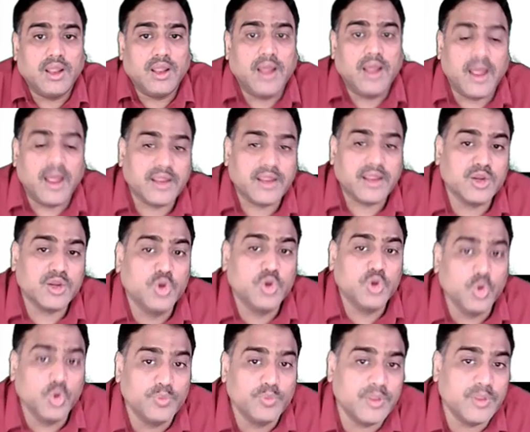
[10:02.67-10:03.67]
I can
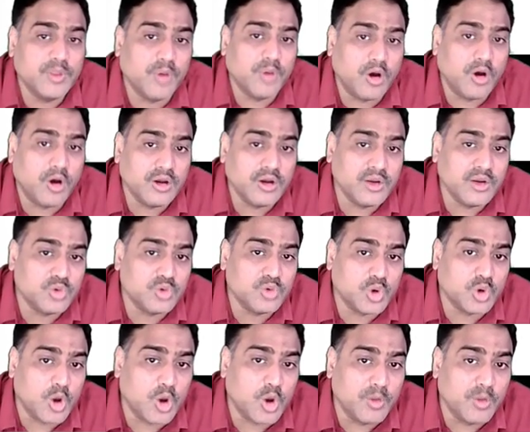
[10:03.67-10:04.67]
group them all into a
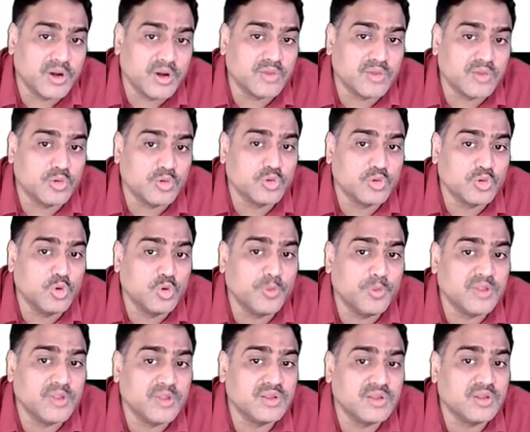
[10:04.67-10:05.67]
common resource group
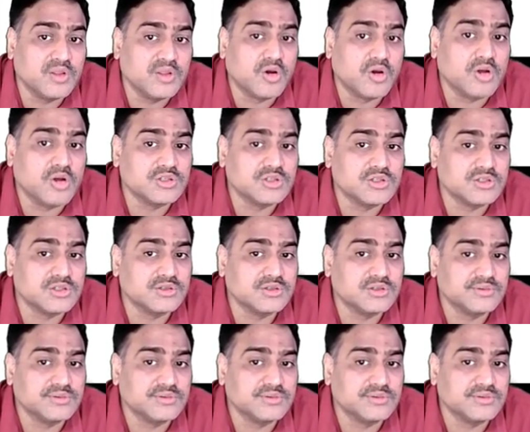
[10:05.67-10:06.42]
and see the cost.